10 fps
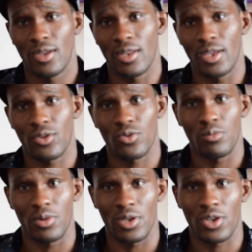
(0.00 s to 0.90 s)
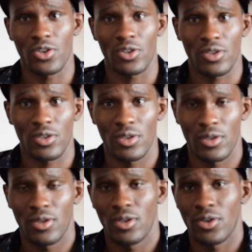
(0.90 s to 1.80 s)
That would be Chris
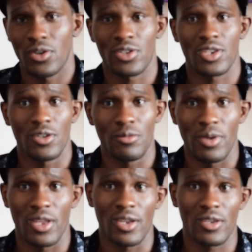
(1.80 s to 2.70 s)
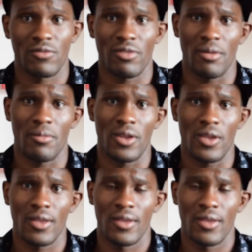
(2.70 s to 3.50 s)
Kilby and his family.